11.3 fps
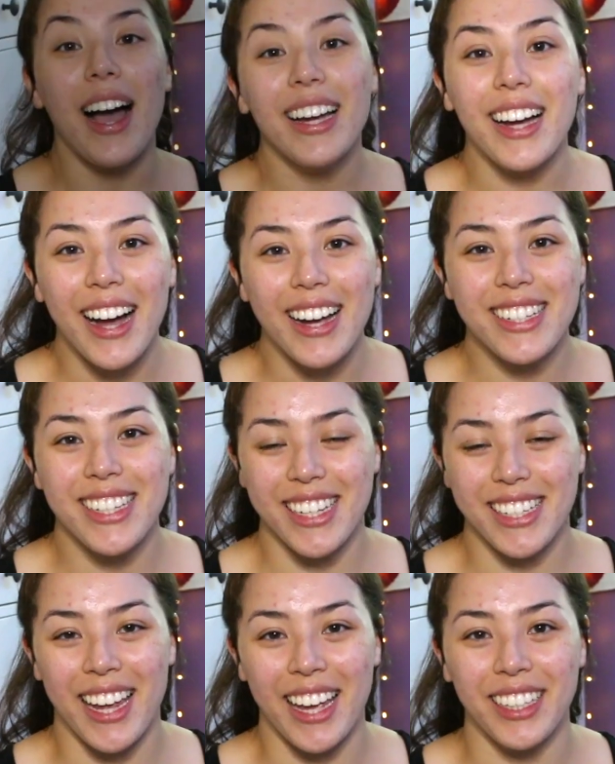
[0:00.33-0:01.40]
Hi guys,
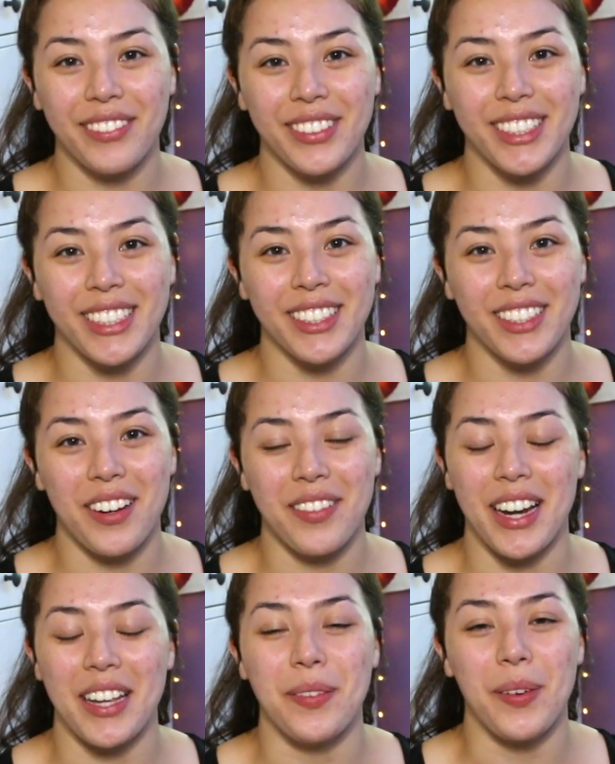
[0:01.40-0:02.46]
it's Kayla if you didn't know
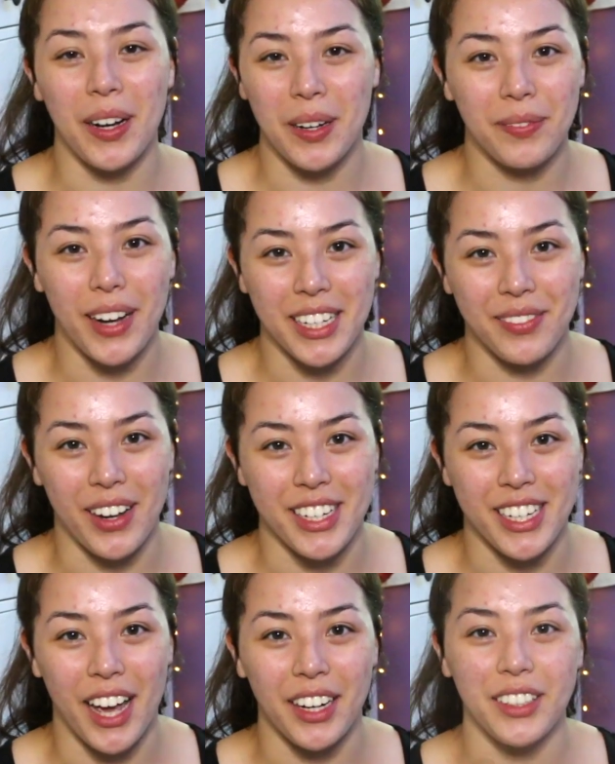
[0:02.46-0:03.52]
already. Welcome back to my
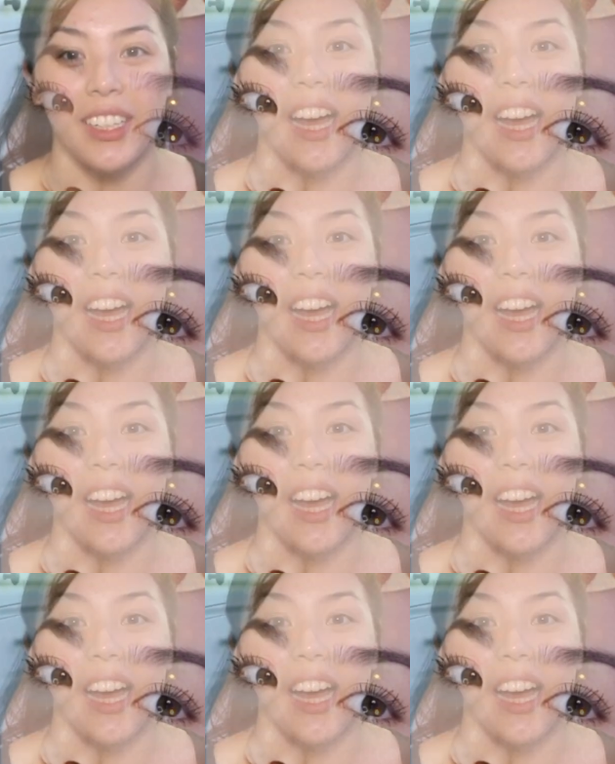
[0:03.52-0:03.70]
channel.